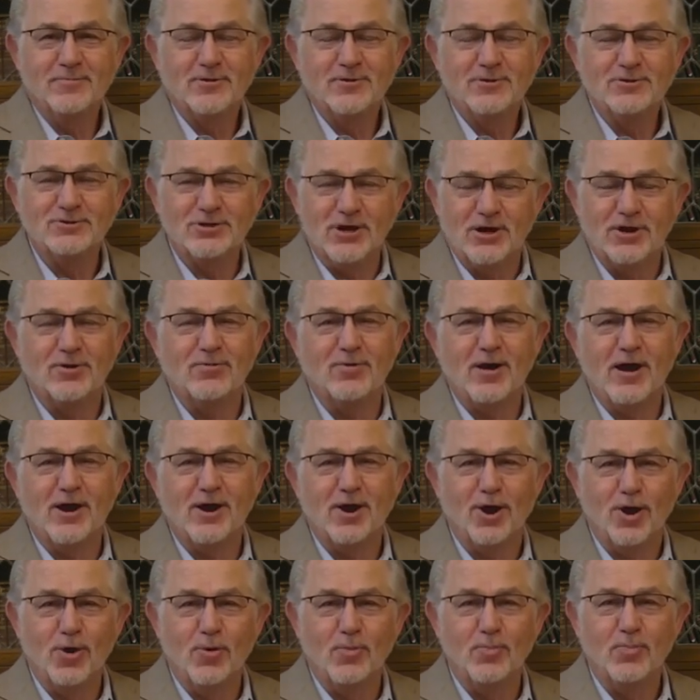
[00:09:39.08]
generate
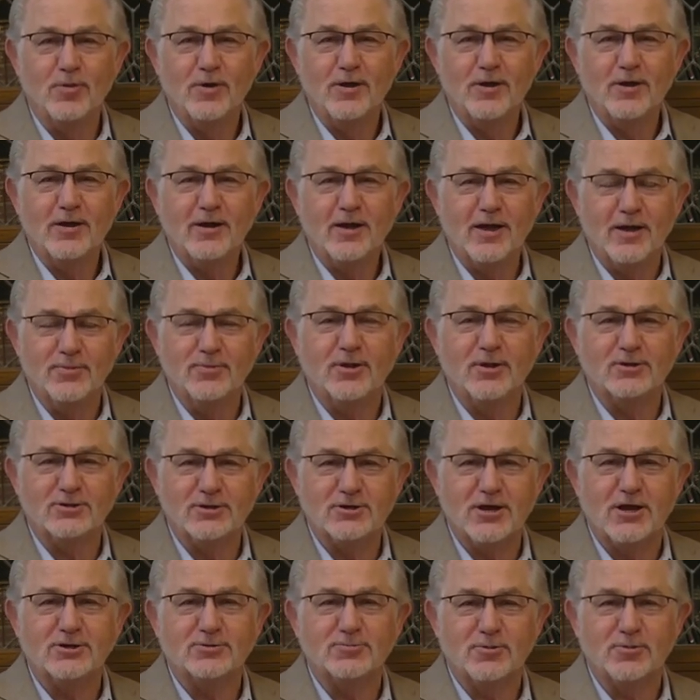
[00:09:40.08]
hope in this
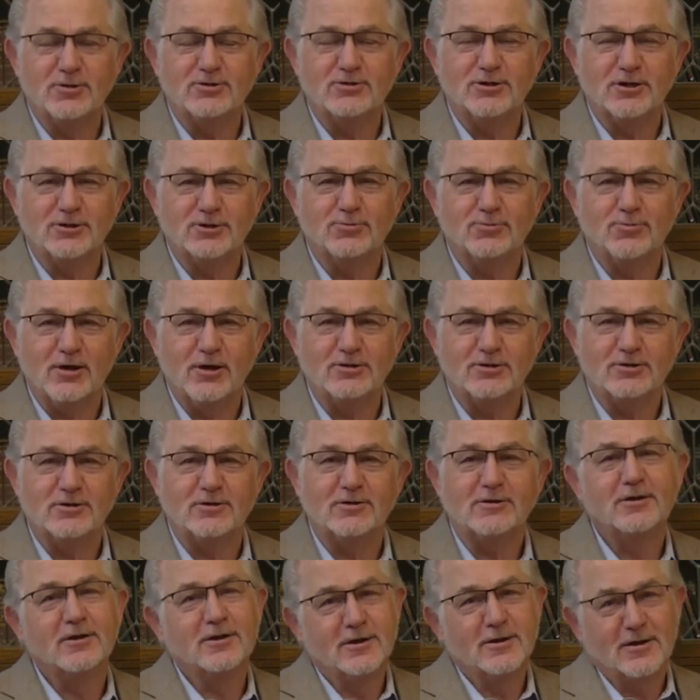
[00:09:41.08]
desperate situation.
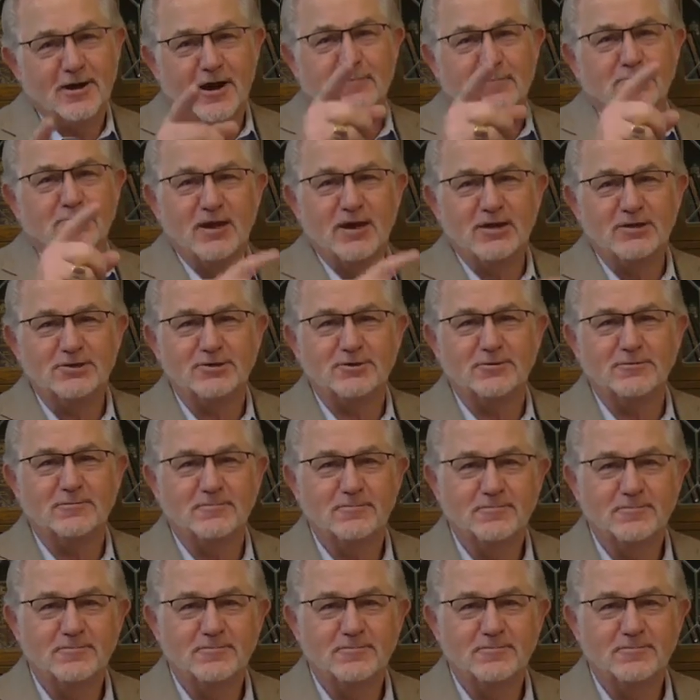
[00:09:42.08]
God bless you.